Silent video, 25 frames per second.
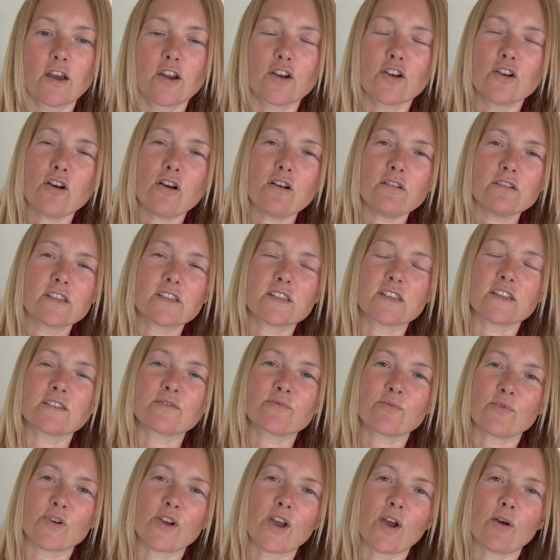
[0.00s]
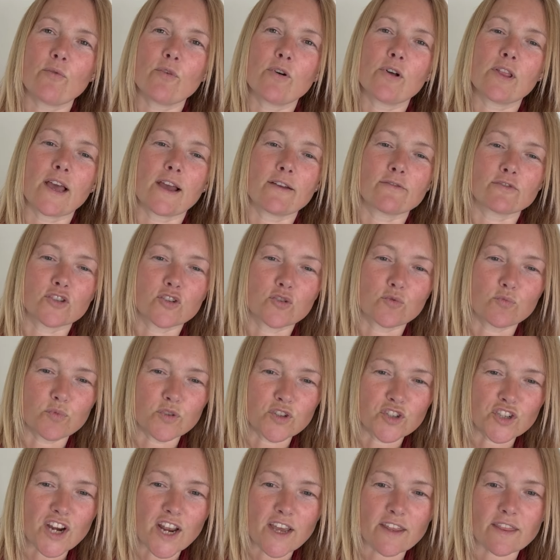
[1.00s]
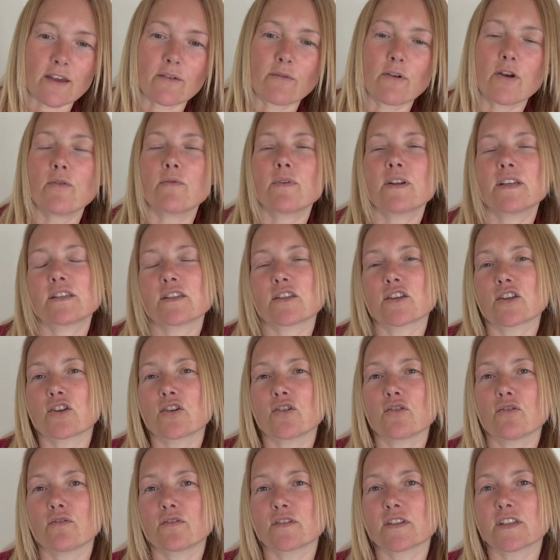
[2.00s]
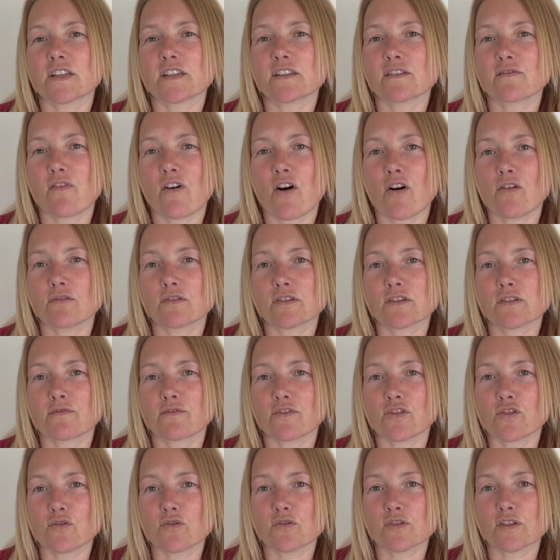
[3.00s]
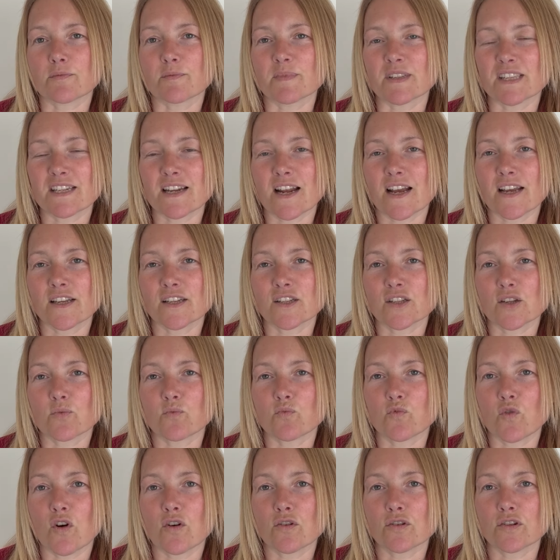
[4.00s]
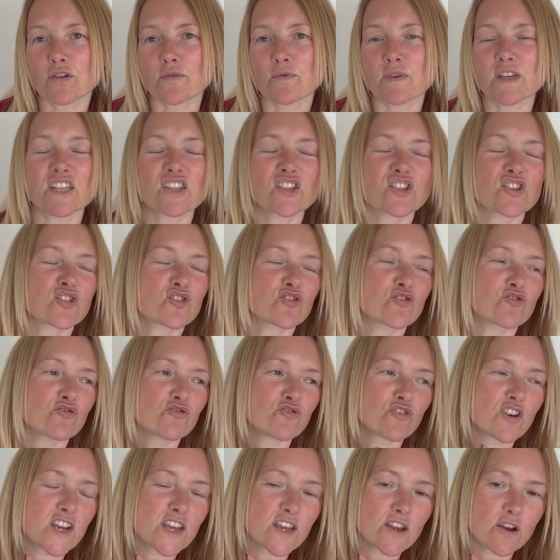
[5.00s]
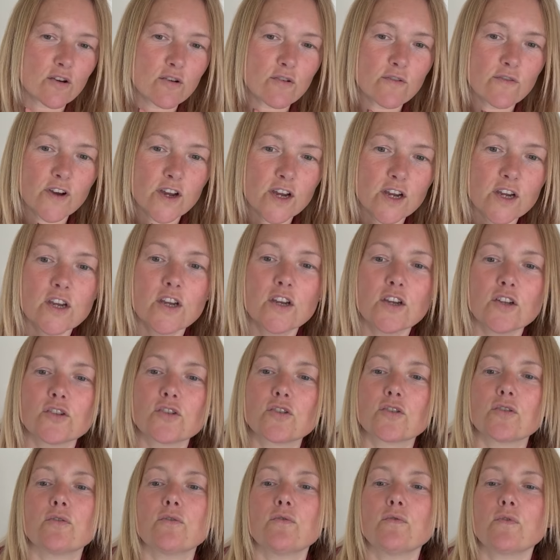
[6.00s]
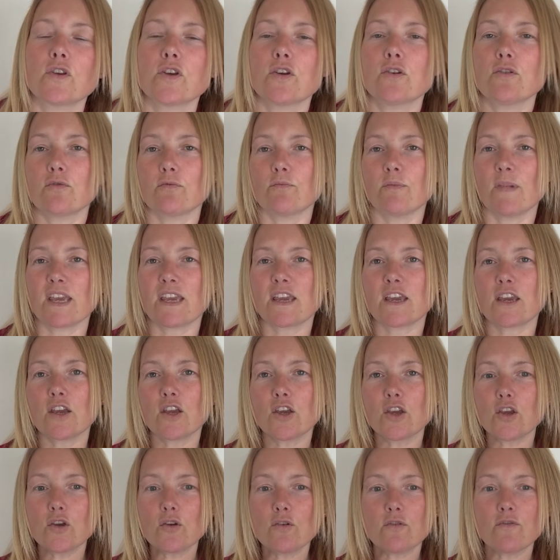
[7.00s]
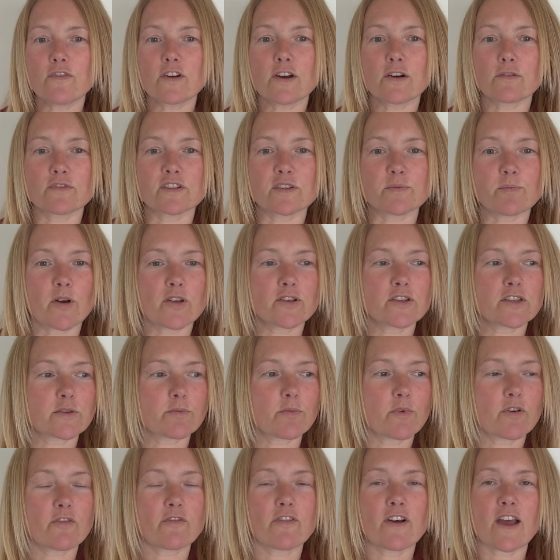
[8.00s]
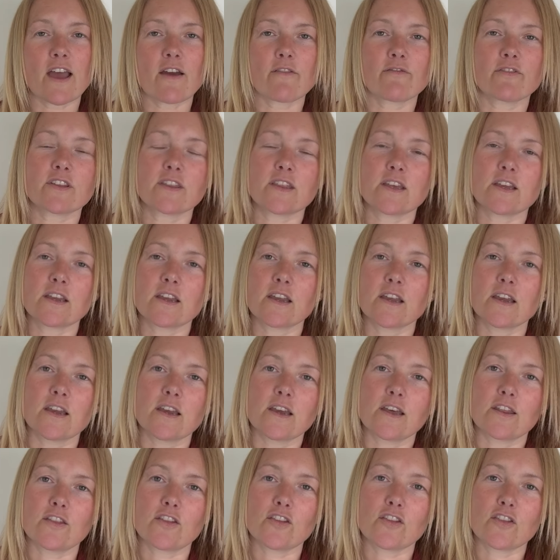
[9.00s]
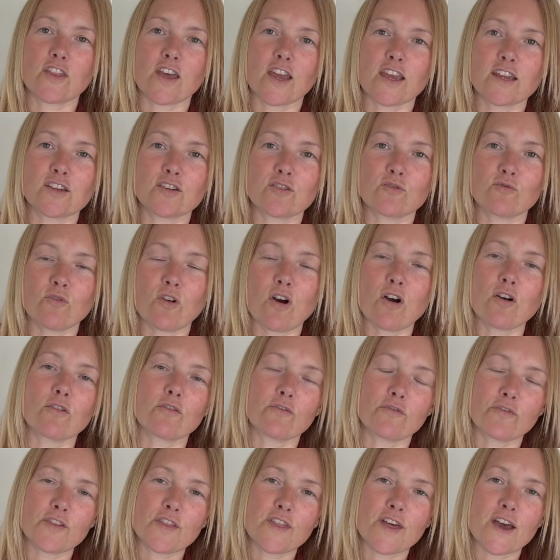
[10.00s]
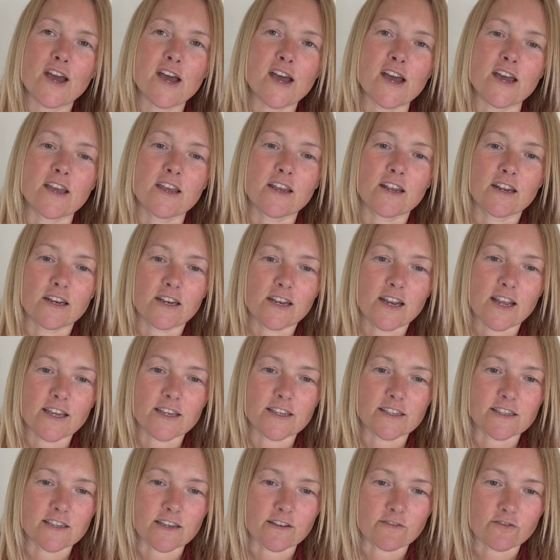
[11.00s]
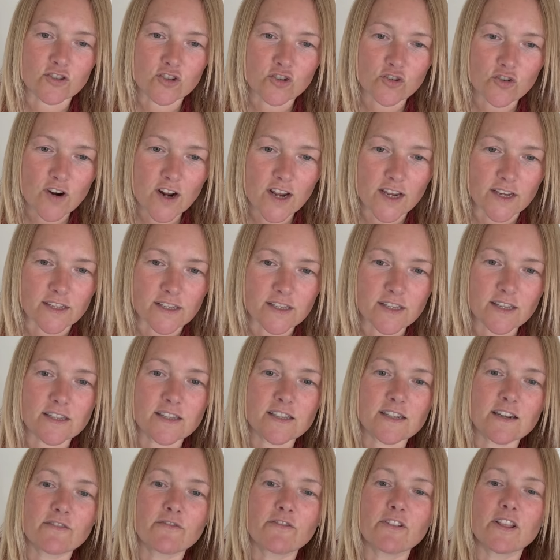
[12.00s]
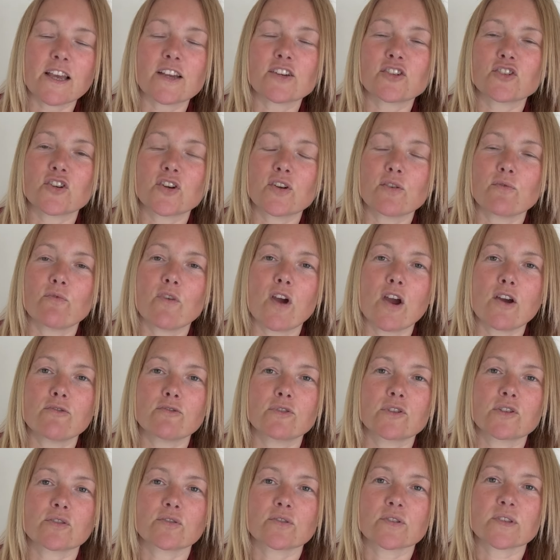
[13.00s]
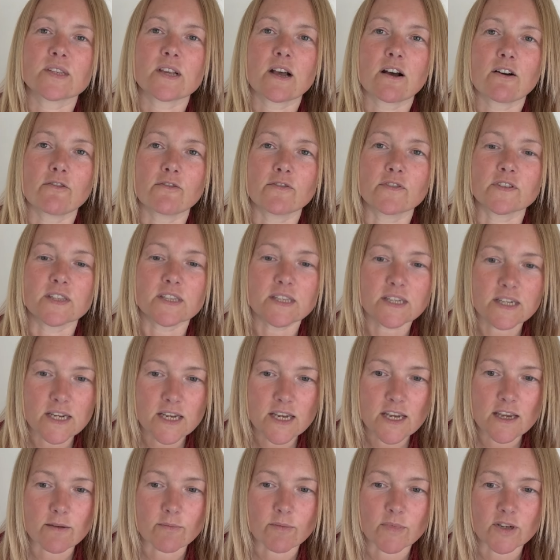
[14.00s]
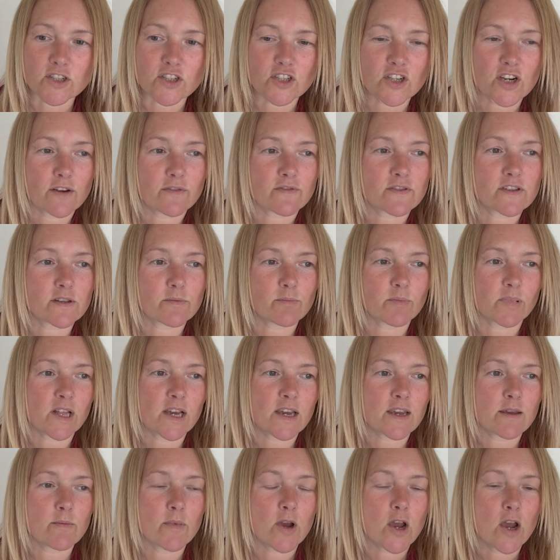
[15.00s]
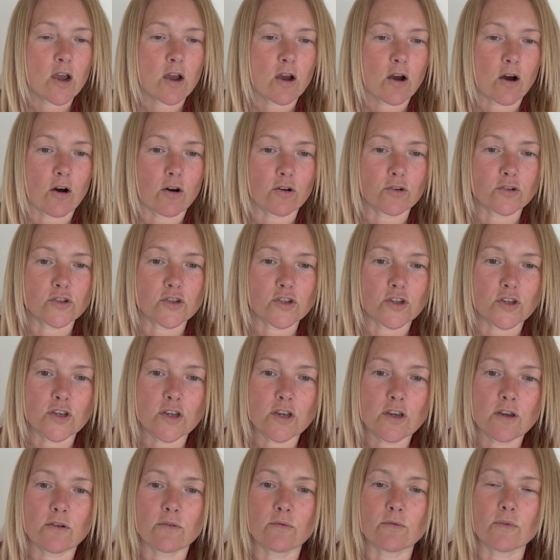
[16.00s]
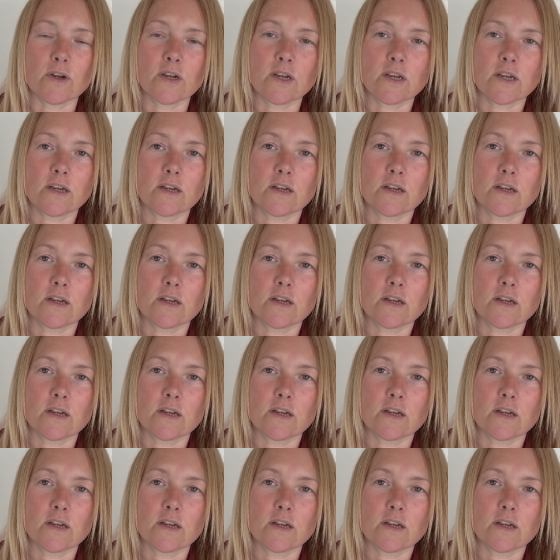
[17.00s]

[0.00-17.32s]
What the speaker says: Narcissists will go all out to project their own insecurities, faults, flaws, mistakes, and wrongdoing straight over to you, making you feel responsible for everything that they do wrong, for their negative traits. This deflection erodes your self-esteem and shifts the blame onto you.